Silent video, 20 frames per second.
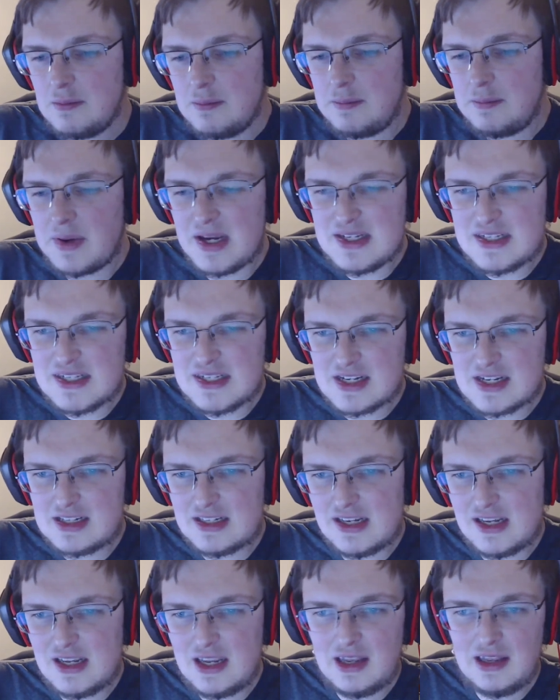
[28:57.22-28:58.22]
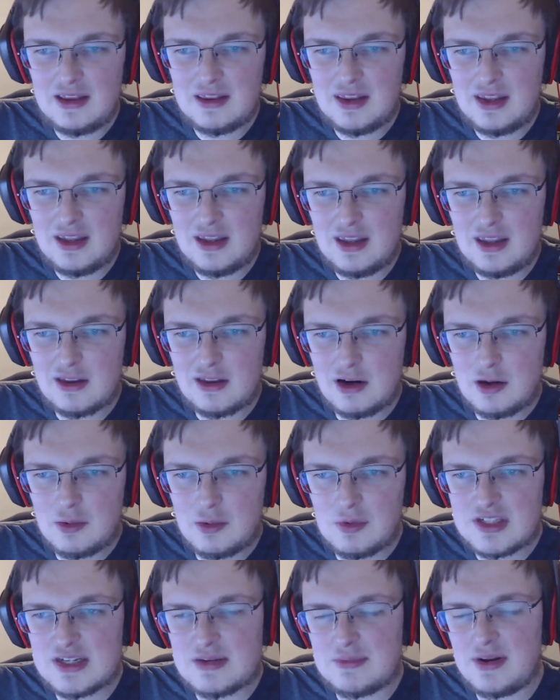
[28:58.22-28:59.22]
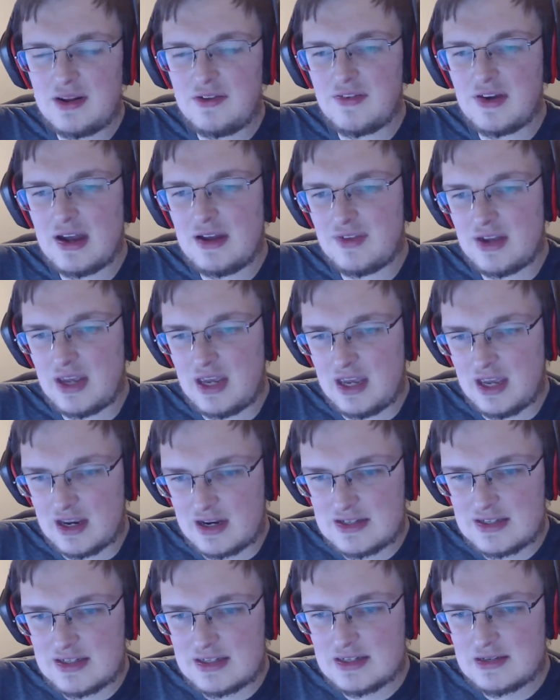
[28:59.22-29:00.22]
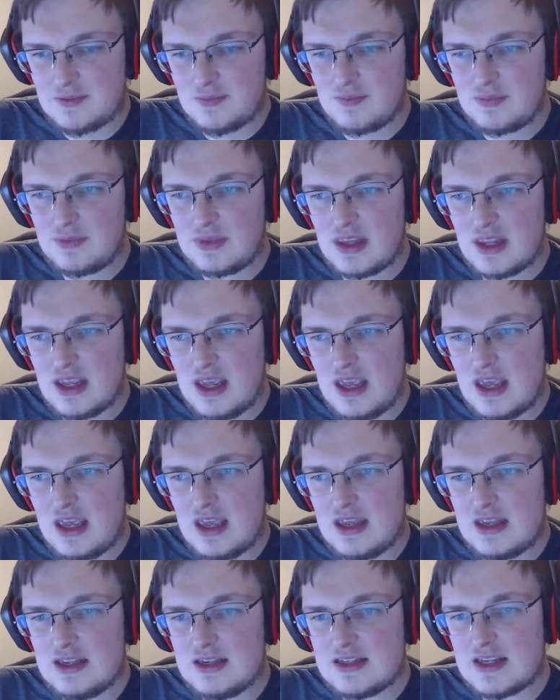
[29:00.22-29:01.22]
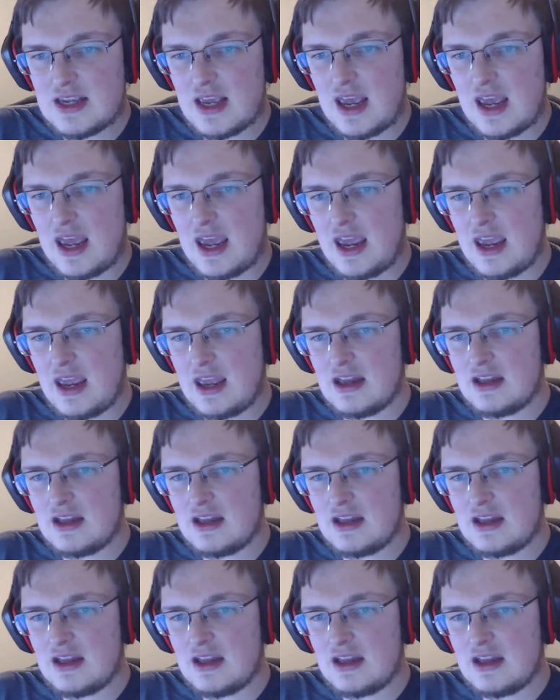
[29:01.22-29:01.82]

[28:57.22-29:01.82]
Basically, the thirty-one seventy-five X is a